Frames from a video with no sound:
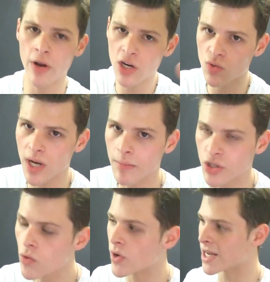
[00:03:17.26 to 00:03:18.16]
So here's what
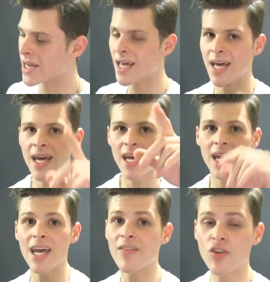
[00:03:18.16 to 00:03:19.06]
I'm doing.
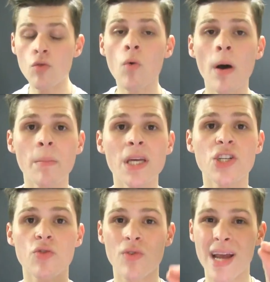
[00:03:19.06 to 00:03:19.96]
If you want me
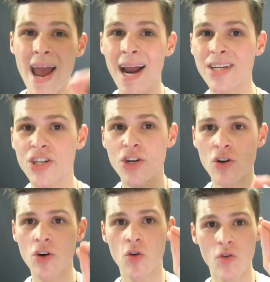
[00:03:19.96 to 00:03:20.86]
to react to
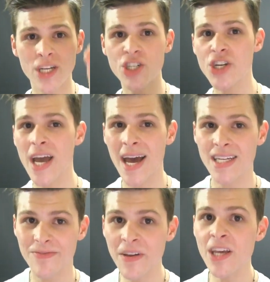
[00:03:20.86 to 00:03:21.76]
your
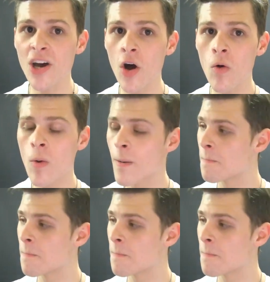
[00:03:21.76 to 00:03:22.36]
cringy-ass video,